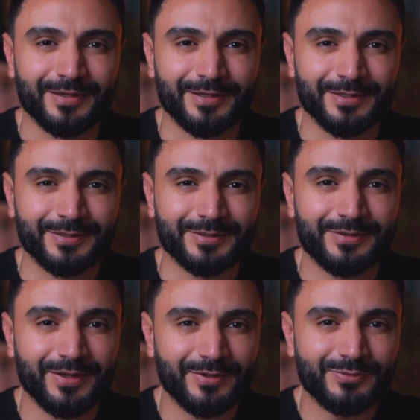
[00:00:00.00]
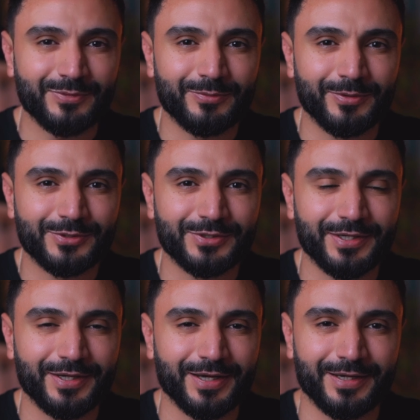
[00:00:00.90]
Uh, thanks for
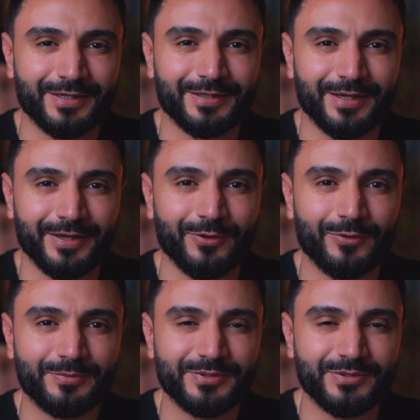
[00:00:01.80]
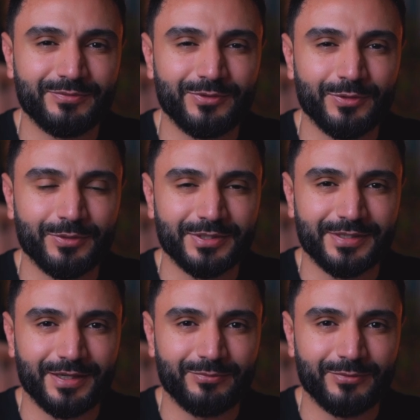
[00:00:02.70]
watching and I hope this video was
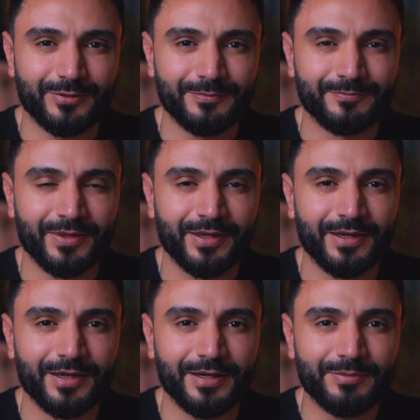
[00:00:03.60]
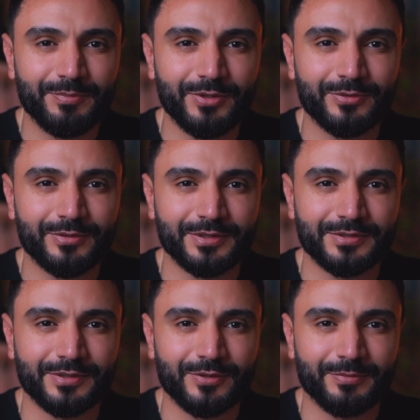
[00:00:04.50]
helpful. Let me know in
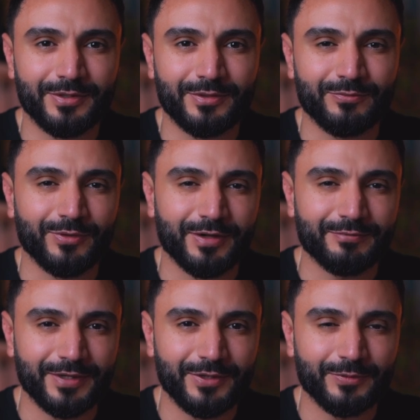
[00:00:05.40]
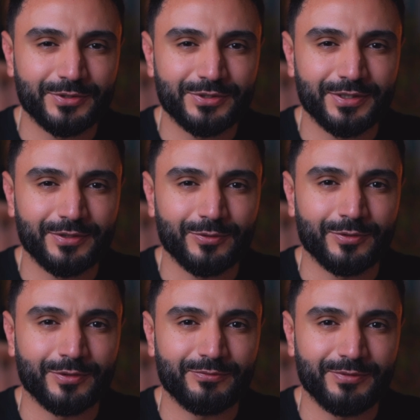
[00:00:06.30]
the comment if you have any question
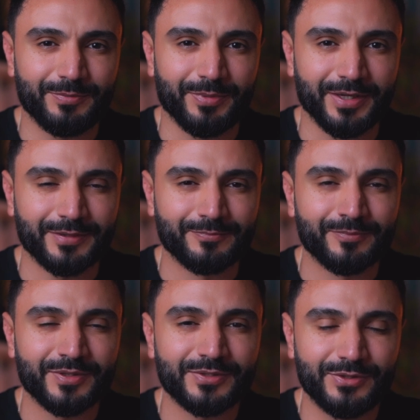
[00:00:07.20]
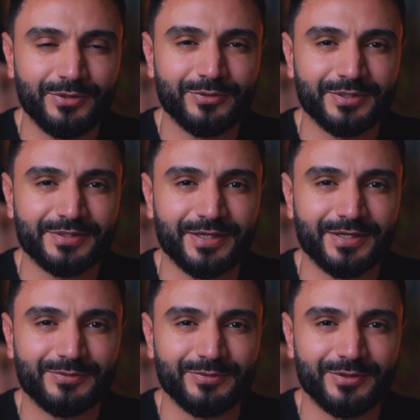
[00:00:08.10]
or feedback. See you in the
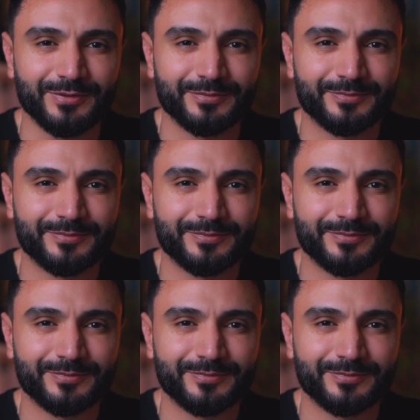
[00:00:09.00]
next video.